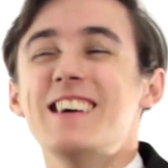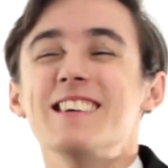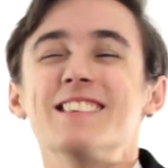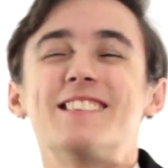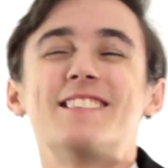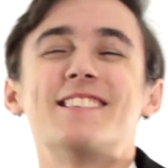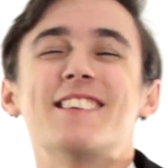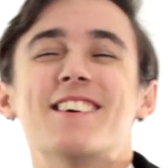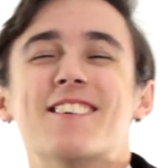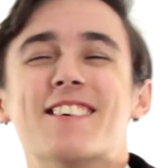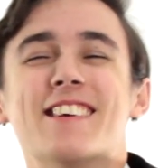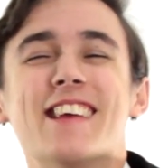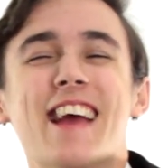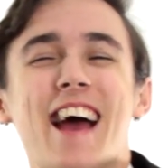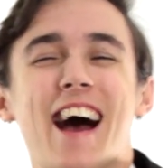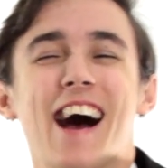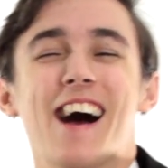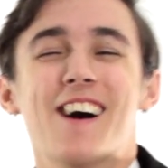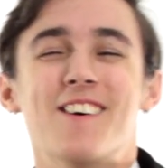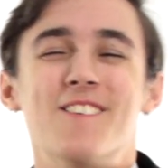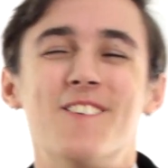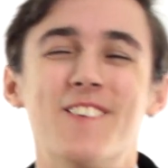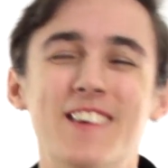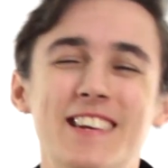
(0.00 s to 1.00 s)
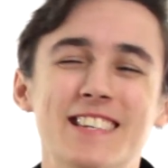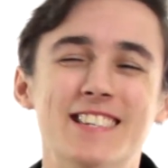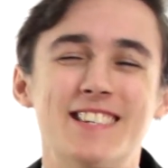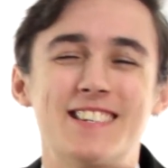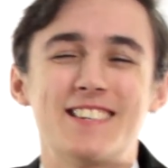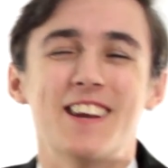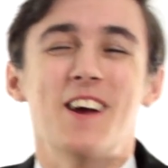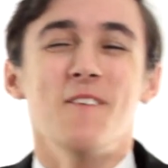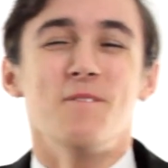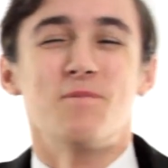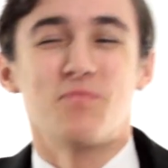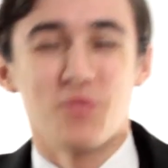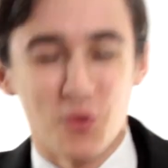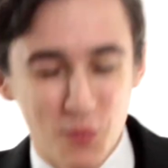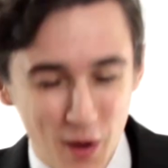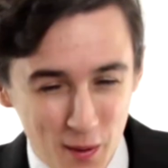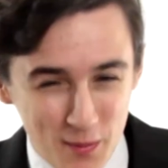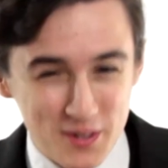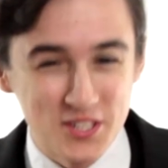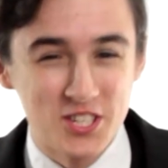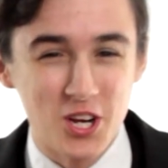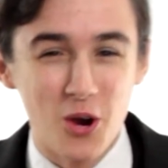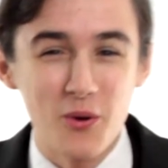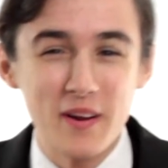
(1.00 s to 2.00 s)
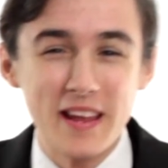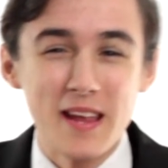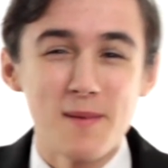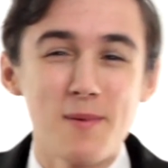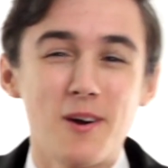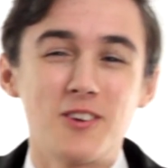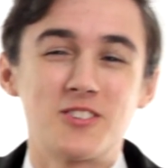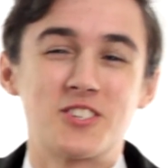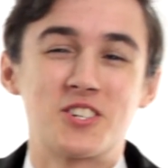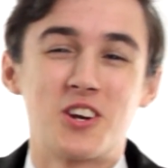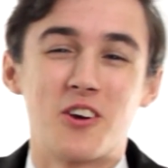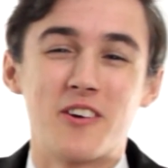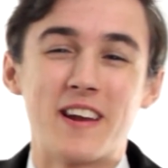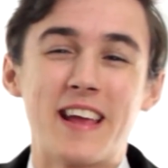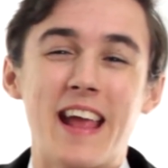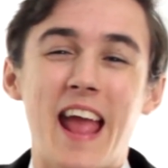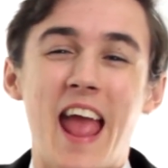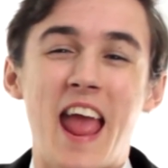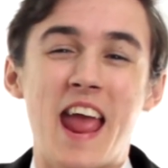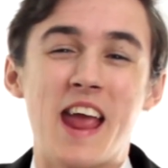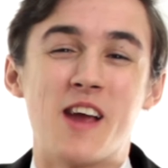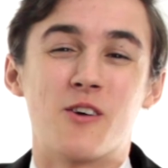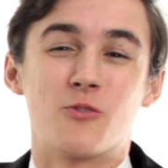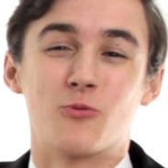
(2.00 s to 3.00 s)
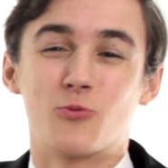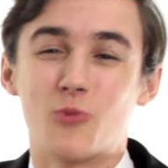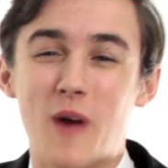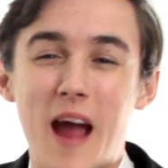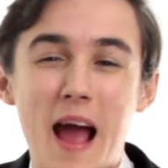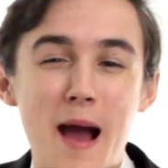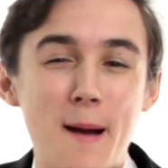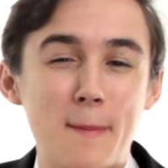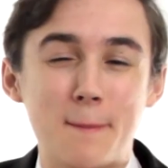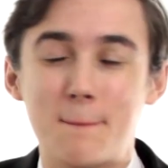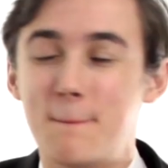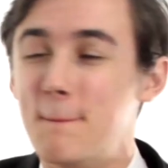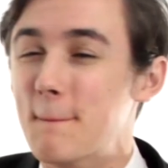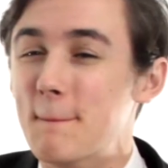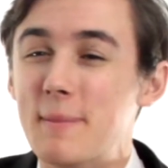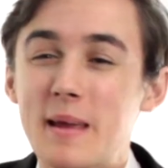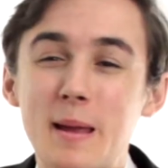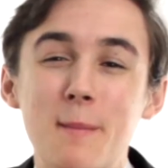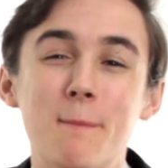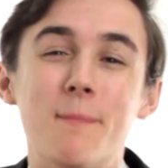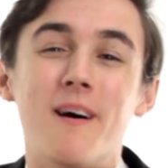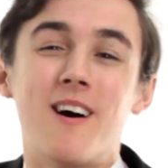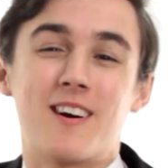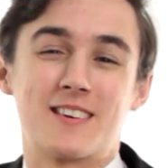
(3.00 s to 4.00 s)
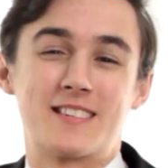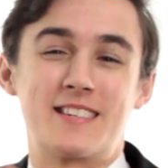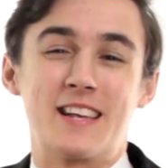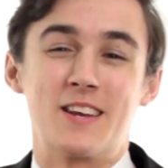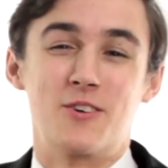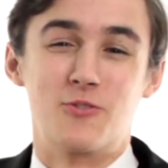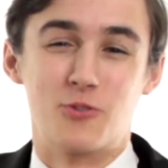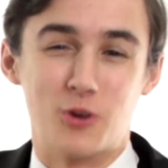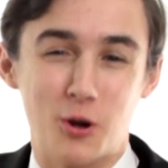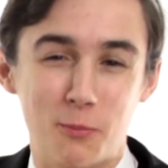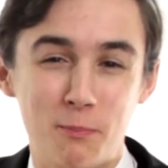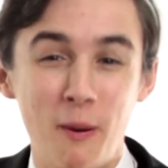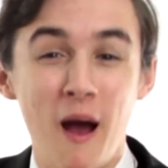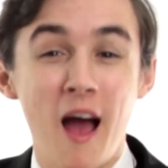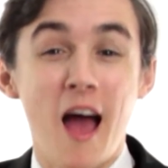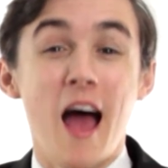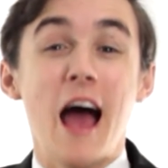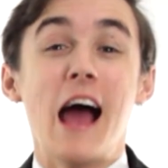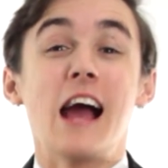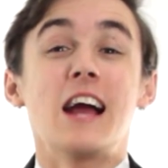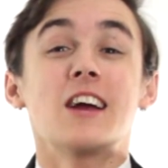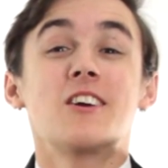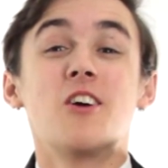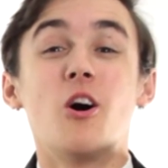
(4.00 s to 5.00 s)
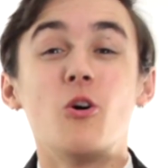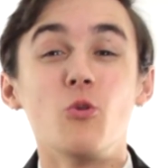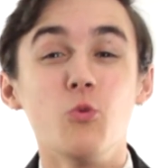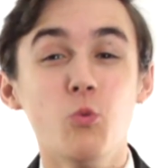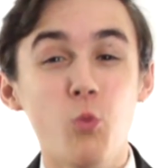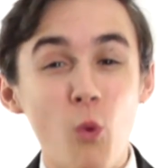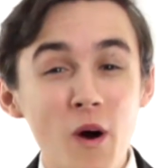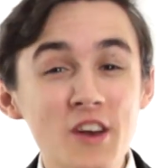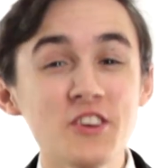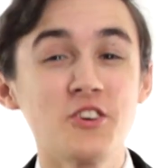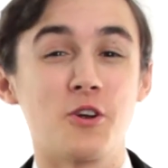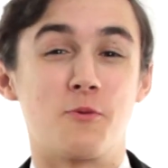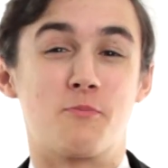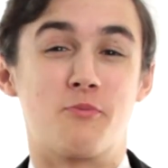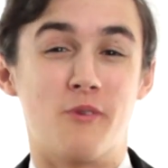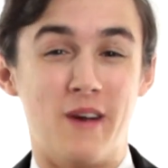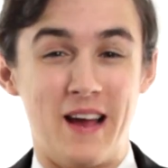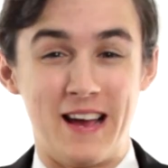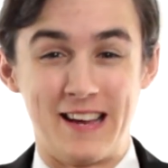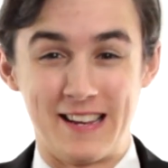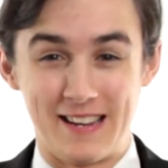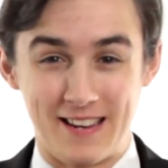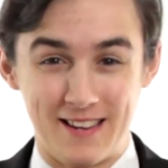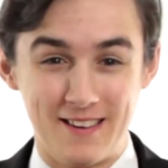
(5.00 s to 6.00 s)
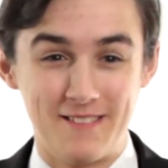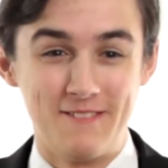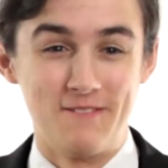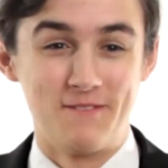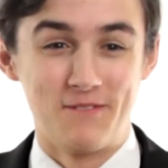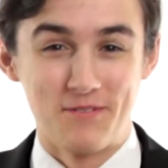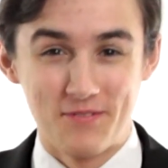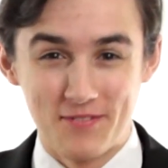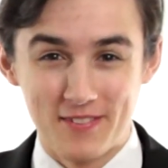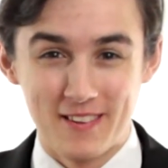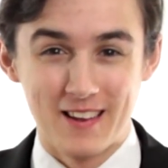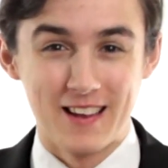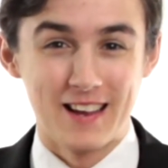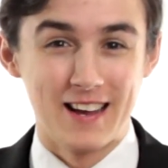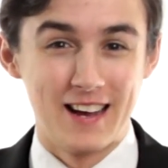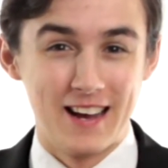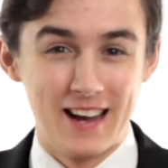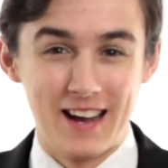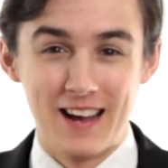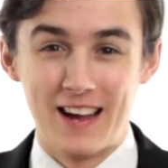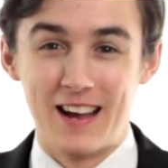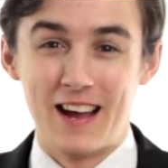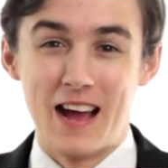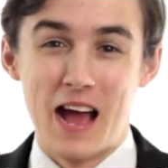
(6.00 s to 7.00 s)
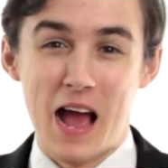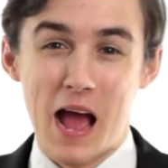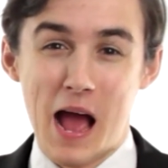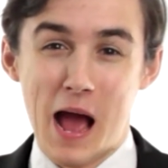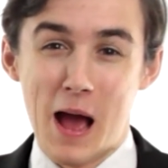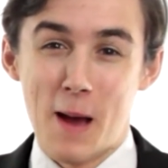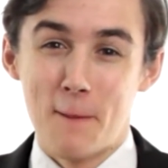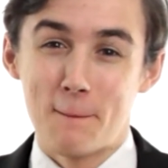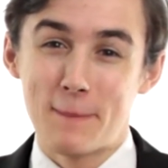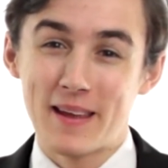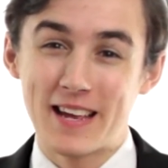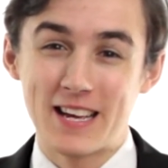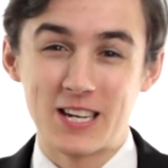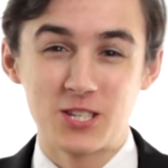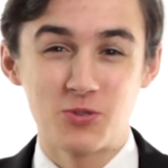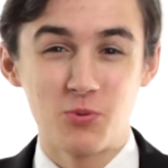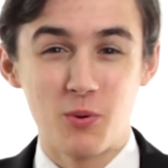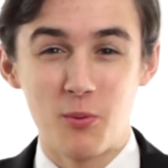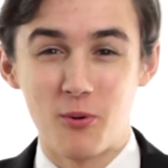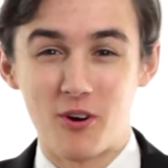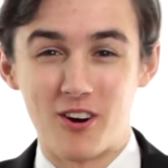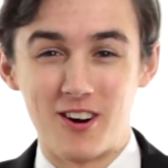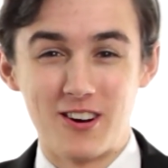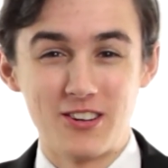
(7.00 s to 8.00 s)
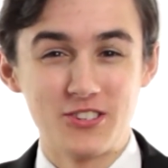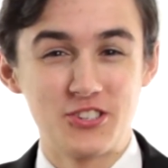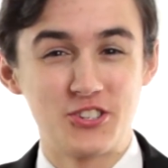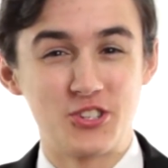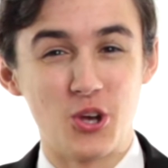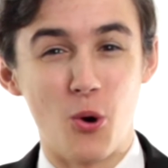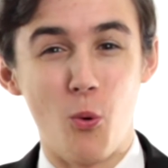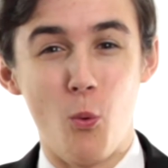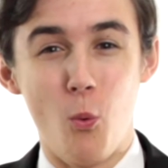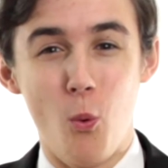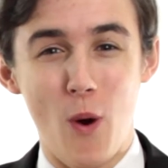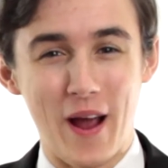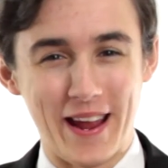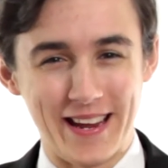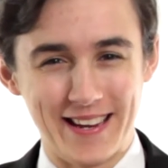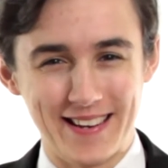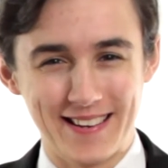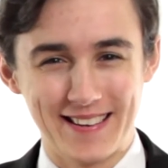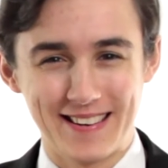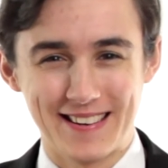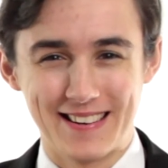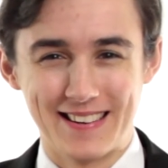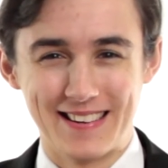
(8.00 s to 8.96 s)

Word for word: so yeah, we we were joking about starting a rap beatboxing group called Wonder Bread. Because we were all so white.